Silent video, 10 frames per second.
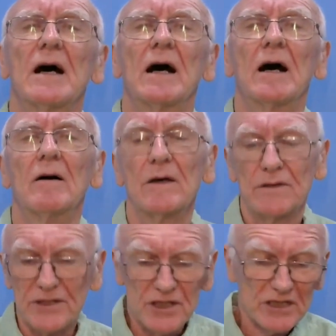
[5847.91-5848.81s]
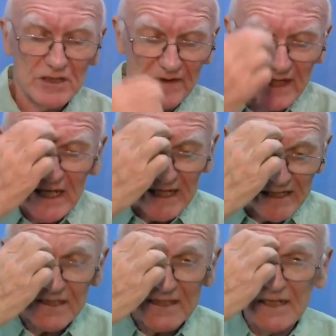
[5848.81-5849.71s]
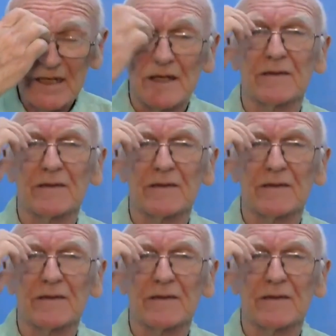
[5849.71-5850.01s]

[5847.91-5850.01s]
The gist of it is